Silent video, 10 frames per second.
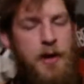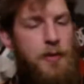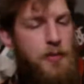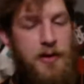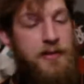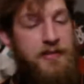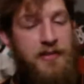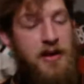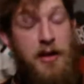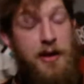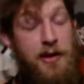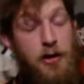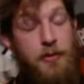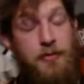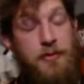Realistically, I like
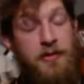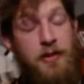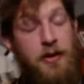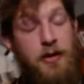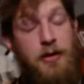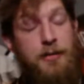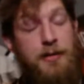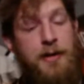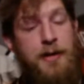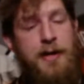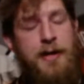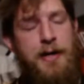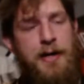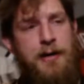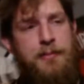armor for the sake of armor.
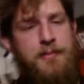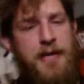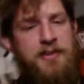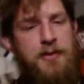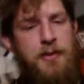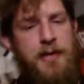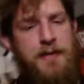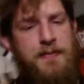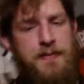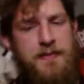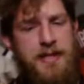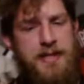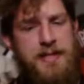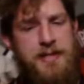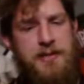I do like 15th
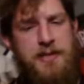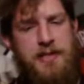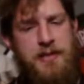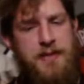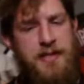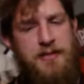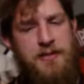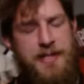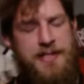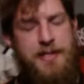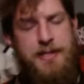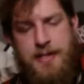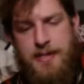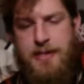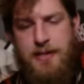century stuff. I do like
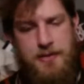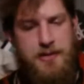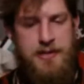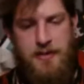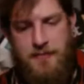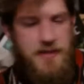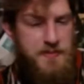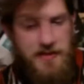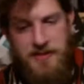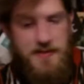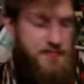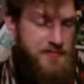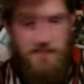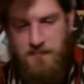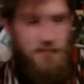16th century stuff just because
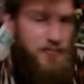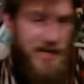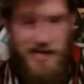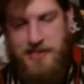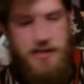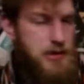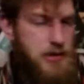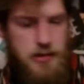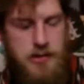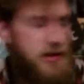plates and